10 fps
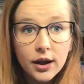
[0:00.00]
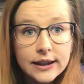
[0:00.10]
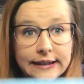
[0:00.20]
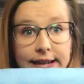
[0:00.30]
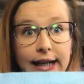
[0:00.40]

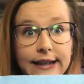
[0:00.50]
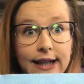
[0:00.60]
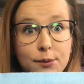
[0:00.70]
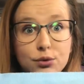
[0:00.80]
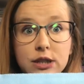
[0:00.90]
Exactly the
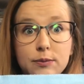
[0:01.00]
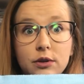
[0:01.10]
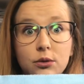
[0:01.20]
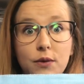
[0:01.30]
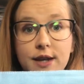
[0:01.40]
same
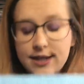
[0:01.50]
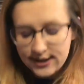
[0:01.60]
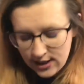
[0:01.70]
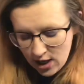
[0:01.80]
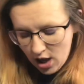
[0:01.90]
principle with this.
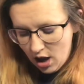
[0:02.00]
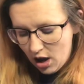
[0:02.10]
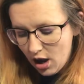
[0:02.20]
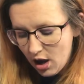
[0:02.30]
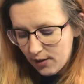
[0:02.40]

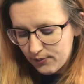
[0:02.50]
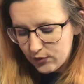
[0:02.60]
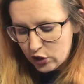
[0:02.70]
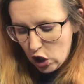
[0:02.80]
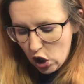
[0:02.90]

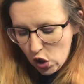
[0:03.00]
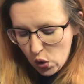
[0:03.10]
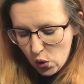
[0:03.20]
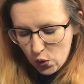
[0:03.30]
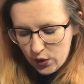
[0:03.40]

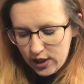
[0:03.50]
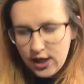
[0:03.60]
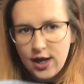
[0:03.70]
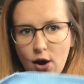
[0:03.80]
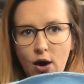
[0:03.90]
So
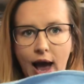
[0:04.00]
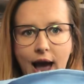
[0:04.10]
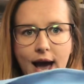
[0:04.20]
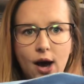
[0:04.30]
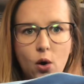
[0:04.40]
the
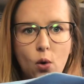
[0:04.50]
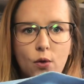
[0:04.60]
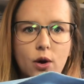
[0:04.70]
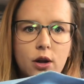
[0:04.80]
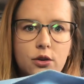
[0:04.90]
owl,
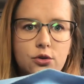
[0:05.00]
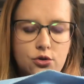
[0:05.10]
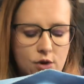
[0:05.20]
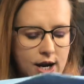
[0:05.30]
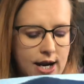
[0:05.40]
the
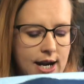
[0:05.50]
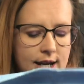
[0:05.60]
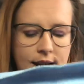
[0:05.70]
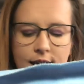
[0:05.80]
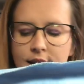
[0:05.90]
train,
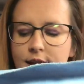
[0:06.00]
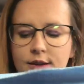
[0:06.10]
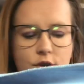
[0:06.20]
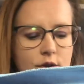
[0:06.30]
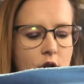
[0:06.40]

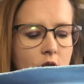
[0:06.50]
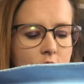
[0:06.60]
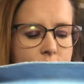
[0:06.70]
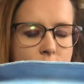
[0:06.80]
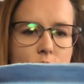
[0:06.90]
the
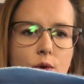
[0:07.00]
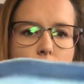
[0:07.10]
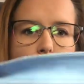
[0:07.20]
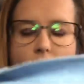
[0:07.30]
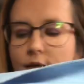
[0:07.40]
castle
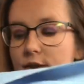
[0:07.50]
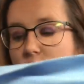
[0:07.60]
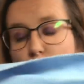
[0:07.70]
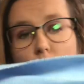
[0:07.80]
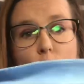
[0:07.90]
and the
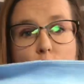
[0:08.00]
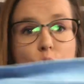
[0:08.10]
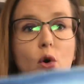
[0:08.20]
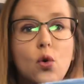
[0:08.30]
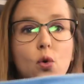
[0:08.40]
swirls
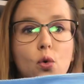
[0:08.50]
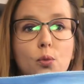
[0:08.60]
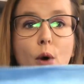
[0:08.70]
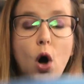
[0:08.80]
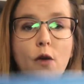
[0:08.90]
were all
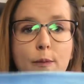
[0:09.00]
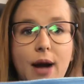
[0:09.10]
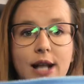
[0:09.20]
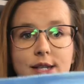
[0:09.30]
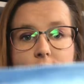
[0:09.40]
part of the
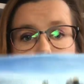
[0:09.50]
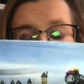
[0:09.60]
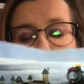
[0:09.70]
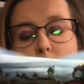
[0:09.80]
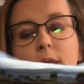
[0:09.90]
pattern,
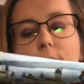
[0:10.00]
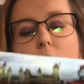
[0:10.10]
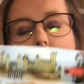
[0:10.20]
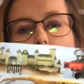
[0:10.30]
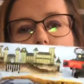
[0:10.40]
but the
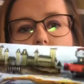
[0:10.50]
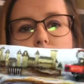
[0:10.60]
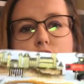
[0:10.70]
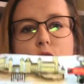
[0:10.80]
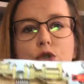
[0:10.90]
part of the
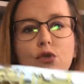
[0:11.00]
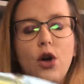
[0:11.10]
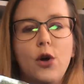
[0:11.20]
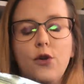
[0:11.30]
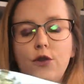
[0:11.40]
choose your
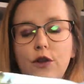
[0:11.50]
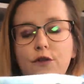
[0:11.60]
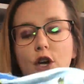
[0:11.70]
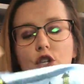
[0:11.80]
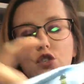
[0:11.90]
own for the
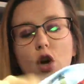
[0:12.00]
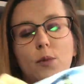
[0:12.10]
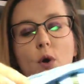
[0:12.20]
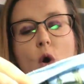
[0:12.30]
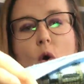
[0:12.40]
first drop
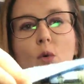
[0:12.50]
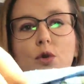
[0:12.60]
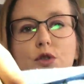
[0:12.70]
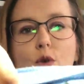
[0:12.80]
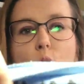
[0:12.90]

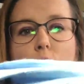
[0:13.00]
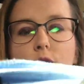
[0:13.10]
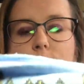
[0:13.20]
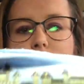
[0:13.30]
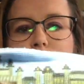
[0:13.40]
was the wand.